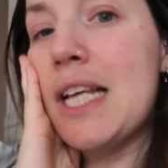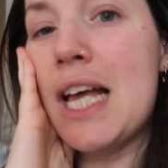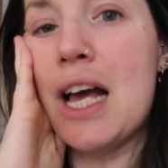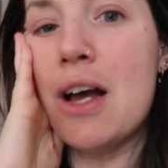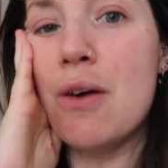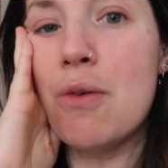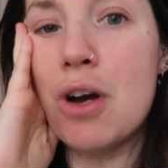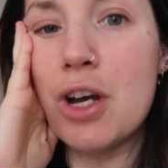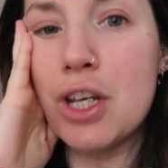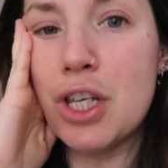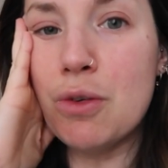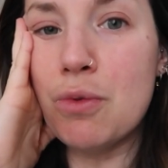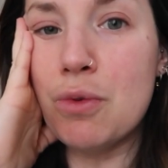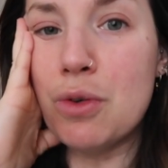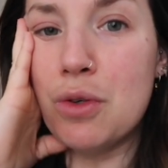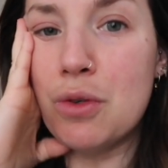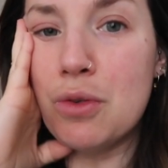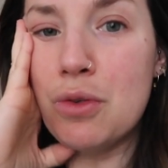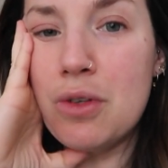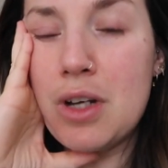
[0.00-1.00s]
So how are you
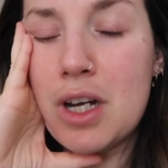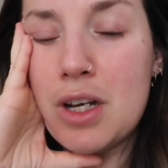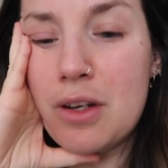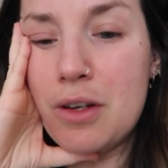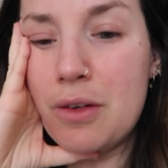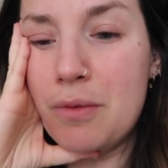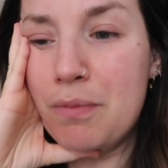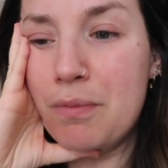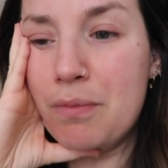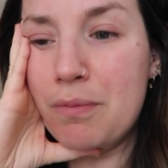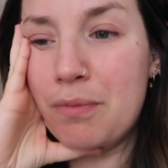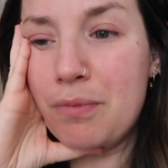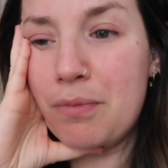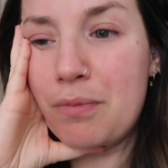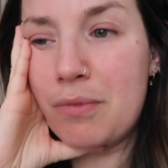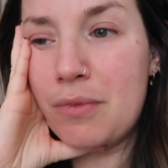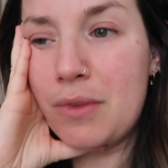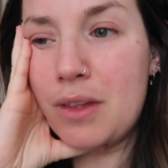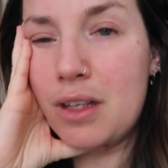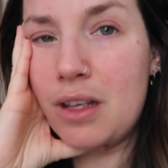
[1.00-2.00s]
all?
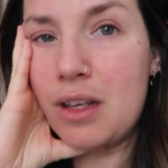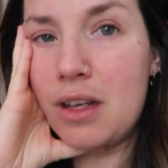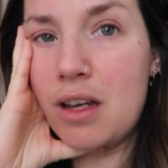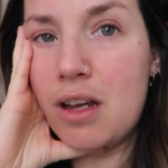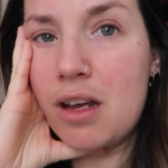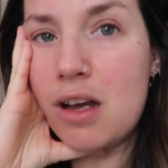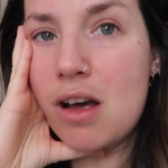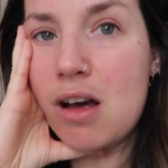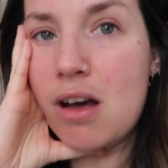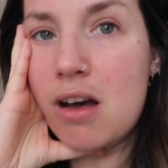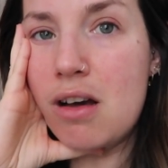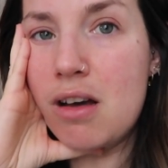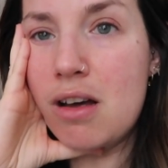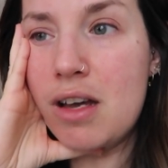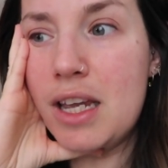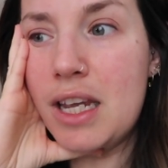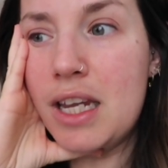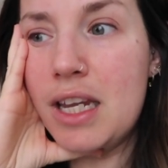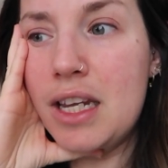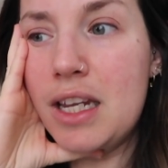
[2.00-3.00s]

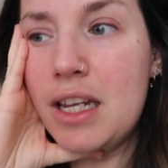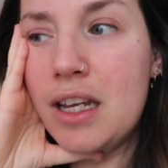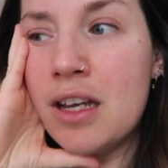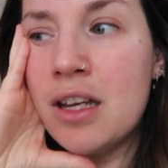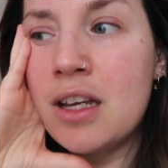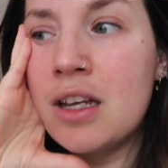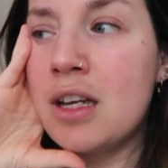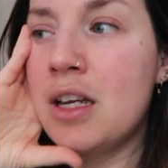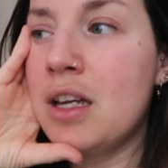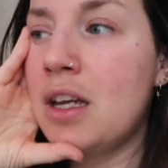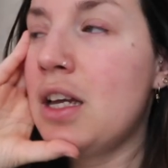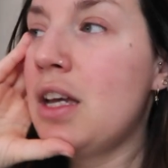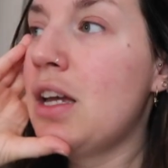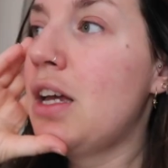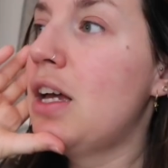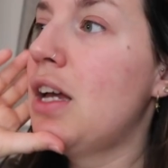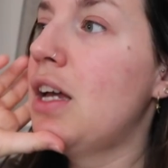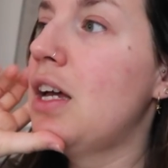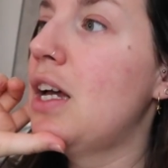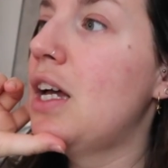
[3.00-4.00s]
I
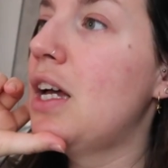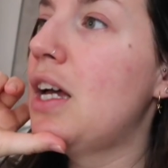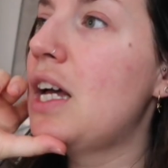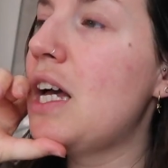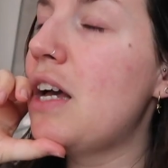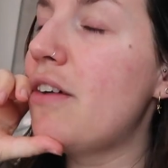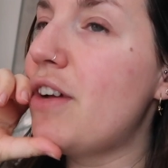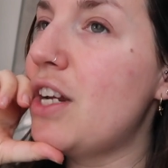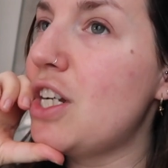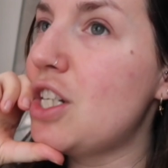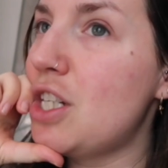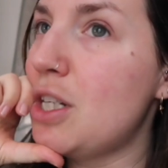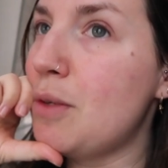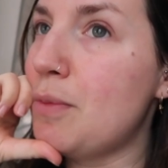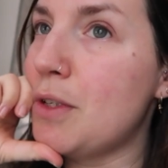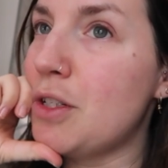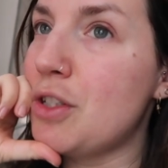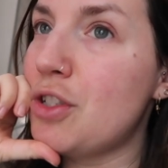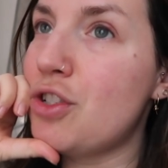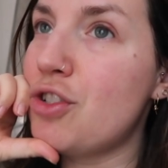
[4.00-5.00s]
have actually
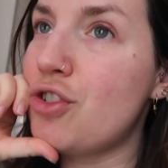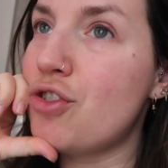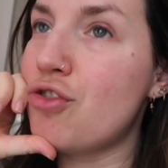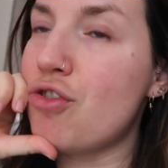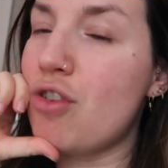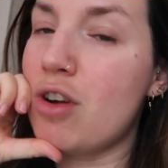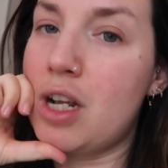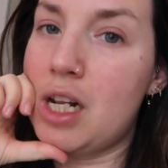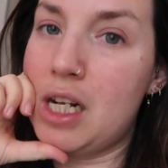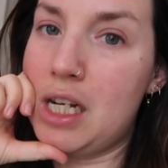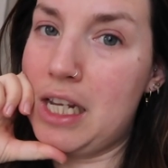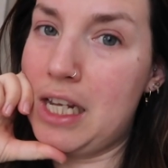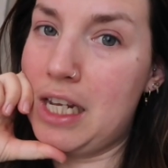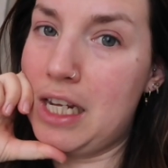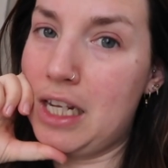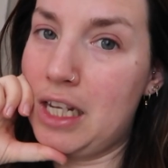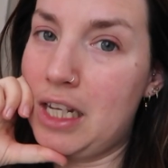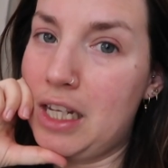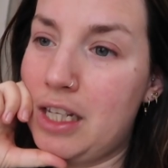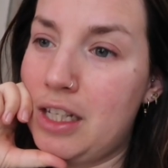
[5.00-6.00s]
been
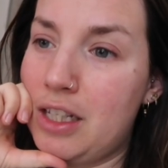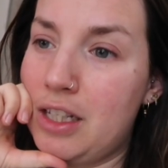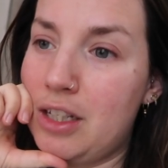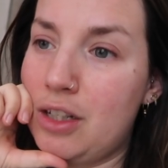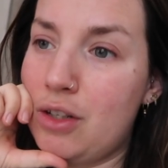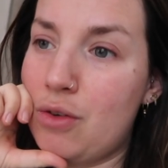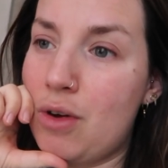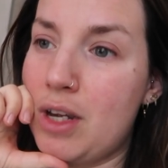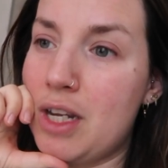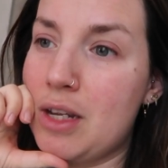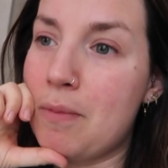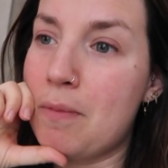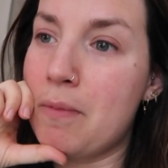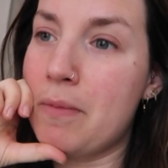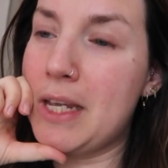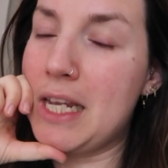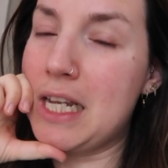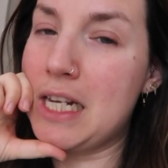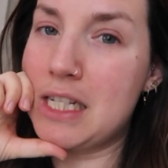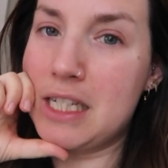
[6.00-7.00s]
struggling quite a
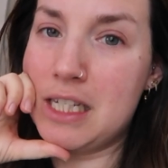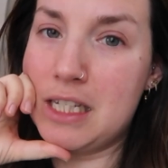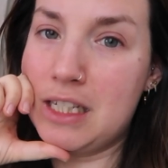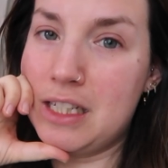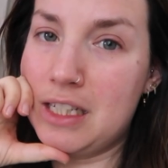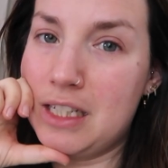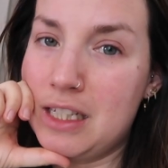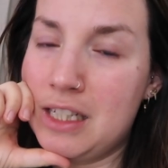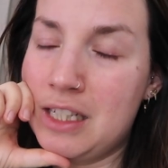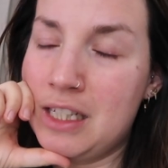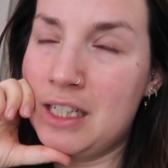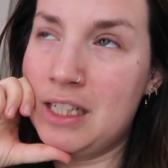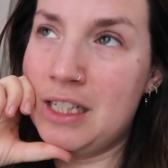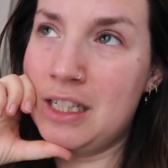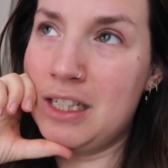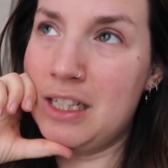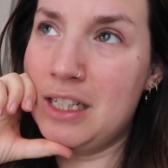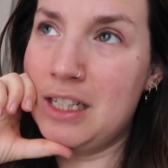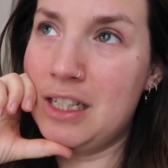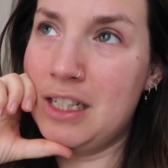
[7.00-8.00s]
bit.
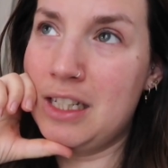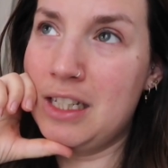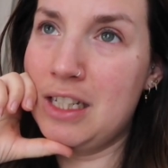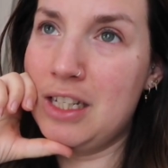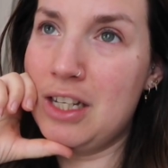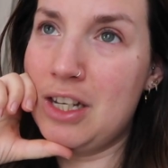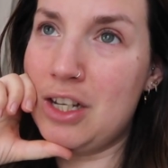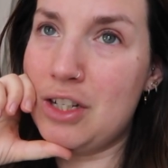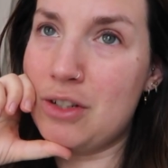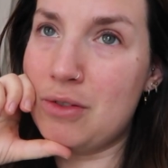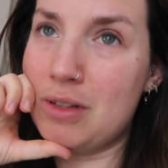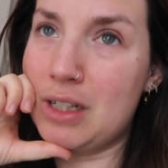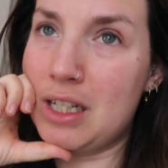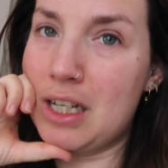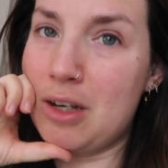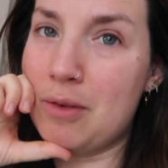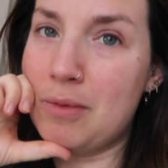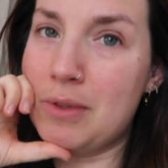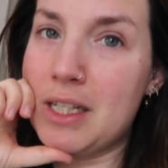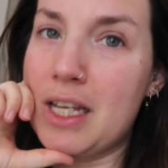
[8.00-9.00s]
I don't want to
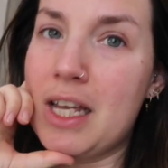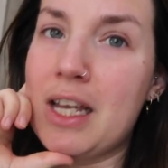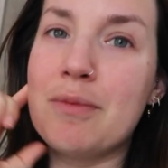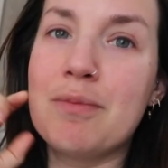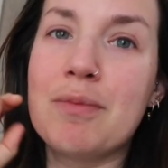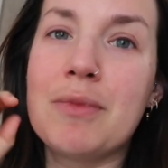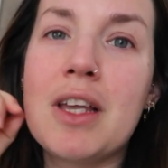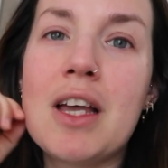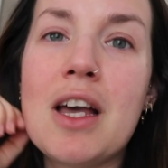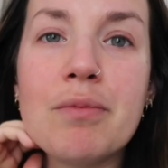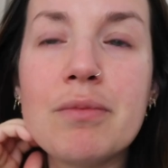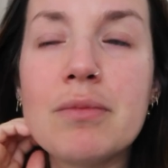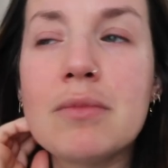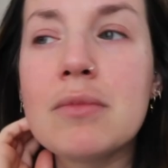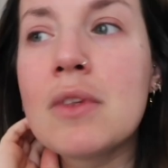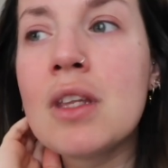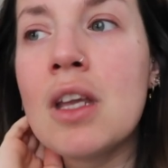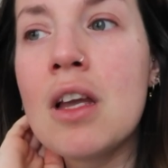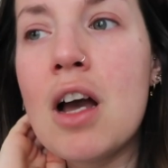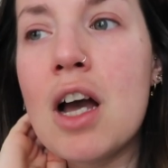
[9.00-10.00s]
be upset.
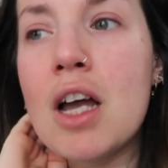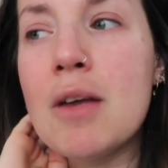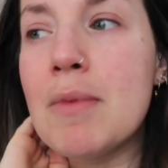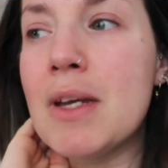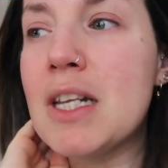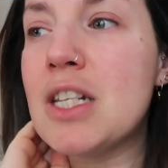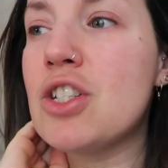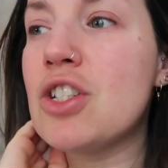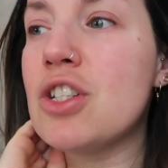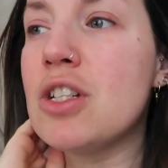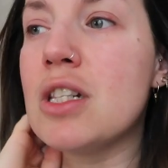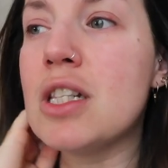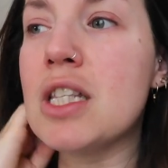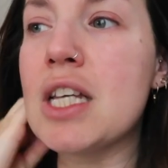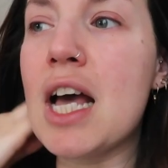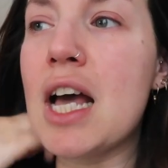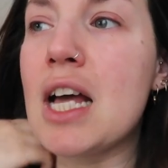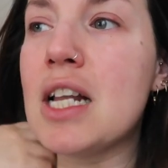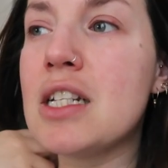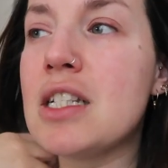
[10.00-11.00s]
I mentioned
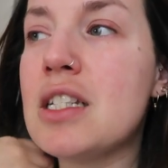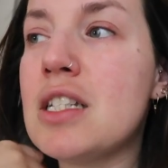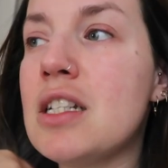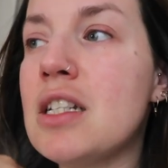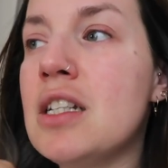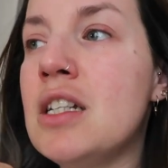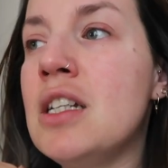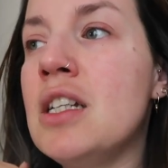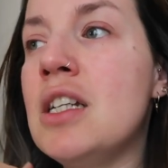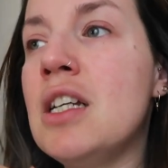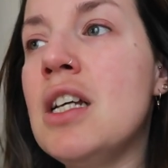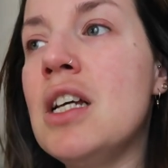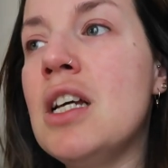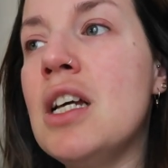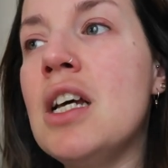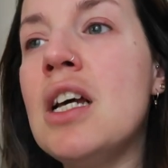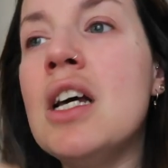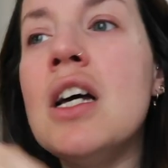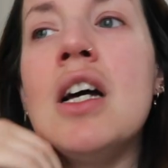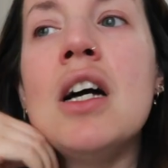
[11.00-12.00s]
that
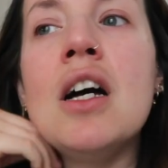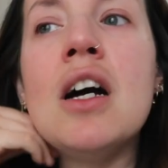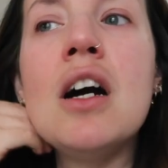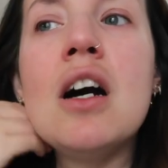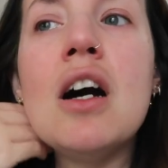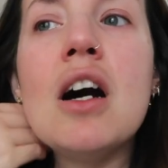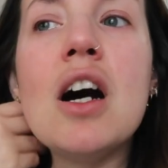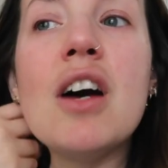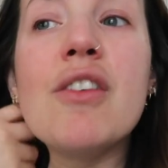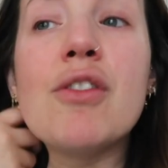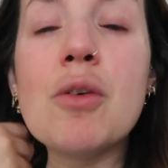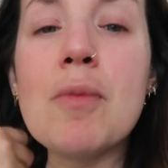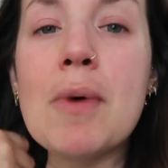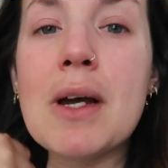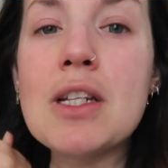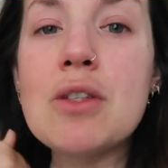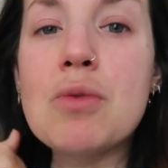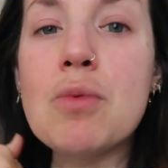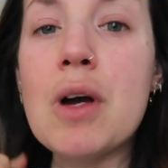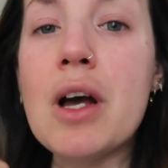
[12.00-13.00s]
I've gone
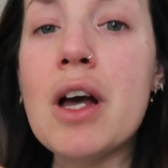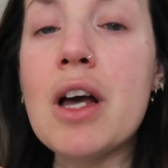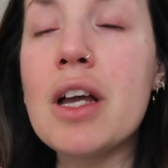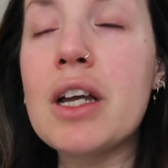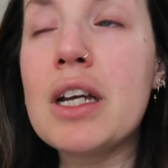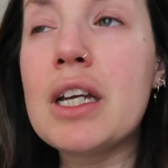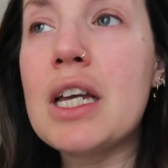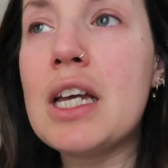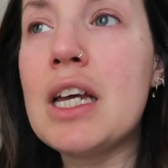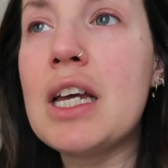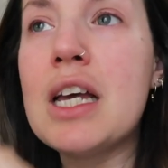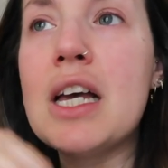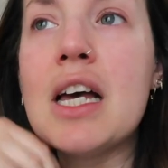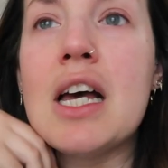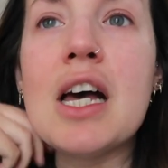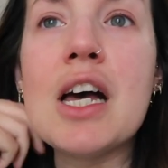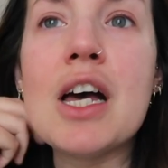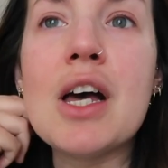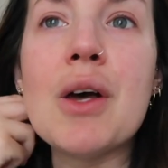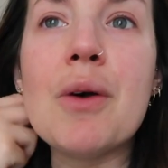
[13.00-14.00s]
back to work
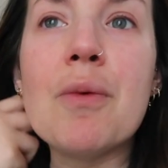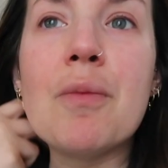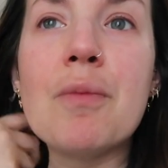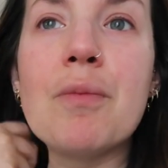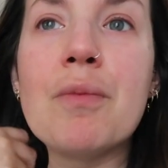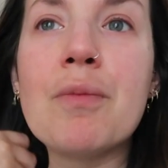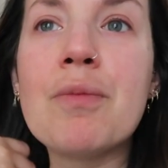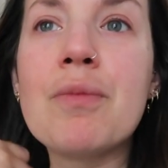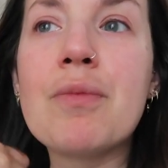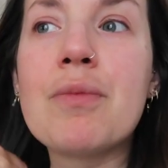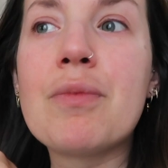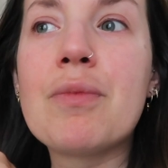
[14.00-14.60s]
and